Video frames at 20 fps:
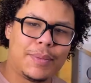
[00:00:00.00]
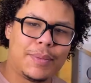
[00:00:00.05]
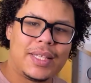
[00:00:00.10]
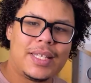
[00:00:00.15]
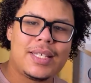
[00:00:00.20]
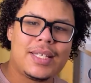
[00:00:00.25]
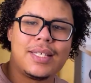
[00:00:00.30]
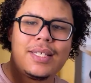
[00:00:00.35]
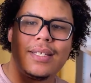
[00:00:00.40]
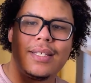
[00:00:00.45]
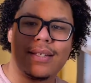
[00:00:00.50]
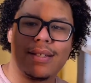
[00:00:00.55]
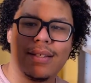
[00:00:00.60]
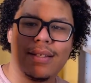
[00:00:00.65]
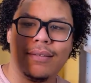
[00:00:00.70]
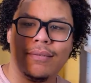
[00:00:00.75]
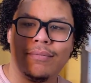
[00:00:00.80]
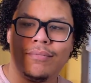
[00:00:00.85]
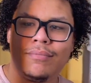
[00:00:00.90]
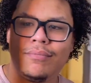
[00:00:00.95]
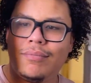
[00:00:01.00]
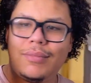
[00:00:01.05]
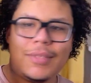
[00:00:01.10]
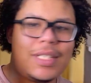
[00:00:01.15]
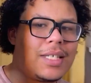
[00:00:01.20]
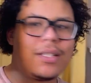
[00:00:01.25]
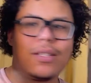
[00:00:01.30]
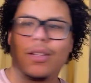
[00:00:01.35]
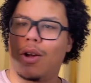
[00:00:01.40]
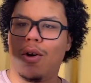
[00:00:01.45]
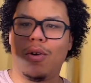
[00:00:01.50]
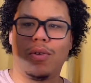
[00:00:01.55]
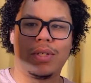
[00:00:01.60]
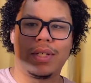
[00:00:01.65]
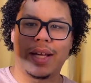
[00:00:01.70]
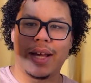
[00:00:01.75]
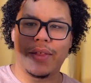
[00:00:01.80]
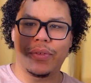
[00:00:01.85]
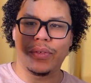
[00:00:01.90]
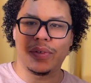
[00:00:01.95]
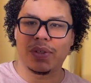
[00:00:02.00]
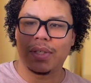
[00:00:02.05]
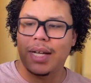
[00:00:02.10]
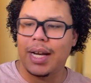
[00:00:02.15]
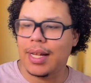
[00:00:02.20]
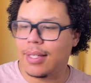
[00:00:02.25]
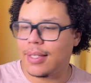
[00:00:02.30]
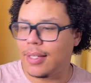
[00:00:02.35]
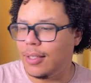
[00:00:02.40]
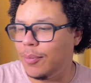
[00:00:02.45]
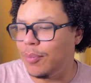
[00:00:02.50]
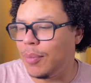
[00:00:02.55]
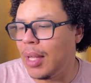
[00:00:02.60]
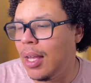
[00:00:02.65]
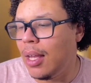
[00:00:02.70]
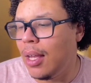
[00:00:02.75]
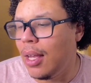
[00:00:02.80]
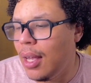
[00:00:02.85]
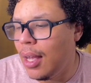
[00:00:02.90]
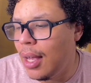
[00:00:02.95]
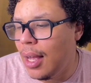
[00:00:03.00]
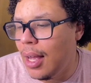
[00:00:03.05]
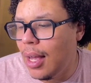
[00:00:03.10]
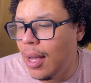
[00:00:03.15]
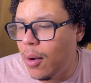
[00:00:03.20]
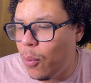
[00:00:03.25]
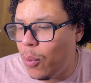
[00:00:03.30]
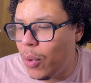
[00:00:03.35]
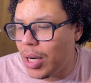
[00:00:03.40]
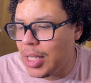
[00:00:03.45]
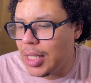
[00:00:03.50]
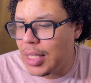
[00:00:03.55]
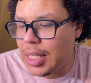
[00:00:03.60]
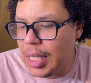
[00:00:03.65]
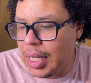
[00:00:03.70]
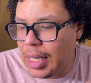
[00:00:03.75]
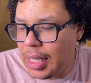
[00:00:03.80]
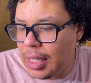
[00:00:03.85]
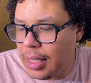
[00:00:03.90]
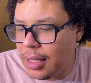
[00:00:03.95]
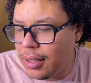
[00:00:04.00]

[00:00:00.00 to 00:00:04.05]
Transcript: this is the goal to get through today. So we're gonna